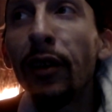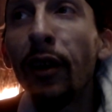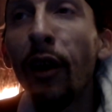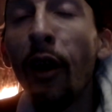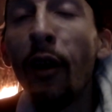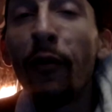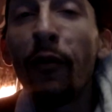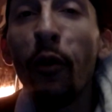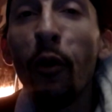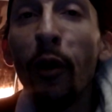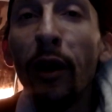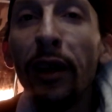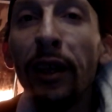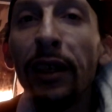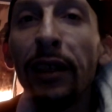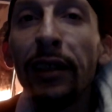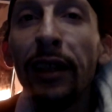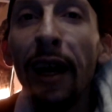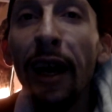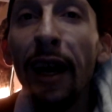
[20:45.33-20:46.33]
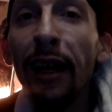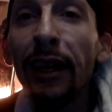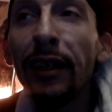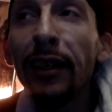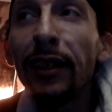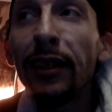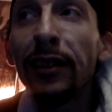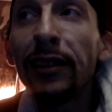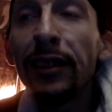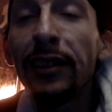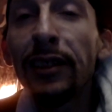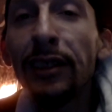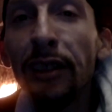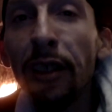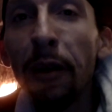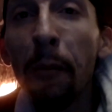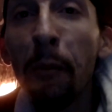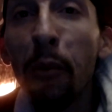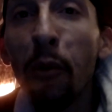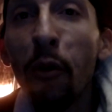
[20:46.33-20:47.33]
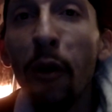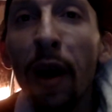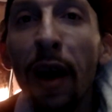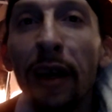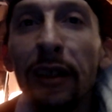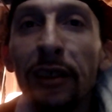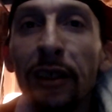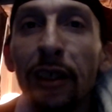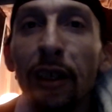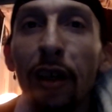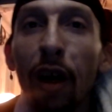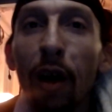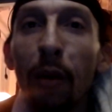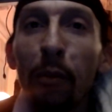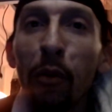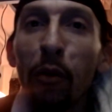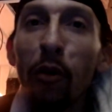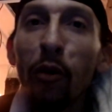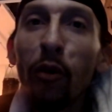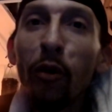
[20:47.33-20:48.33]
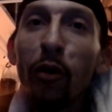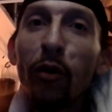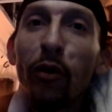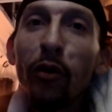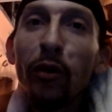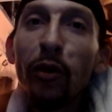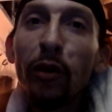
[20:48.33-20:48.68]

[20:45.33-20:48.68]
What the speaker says: avoiding that is as simple as a couple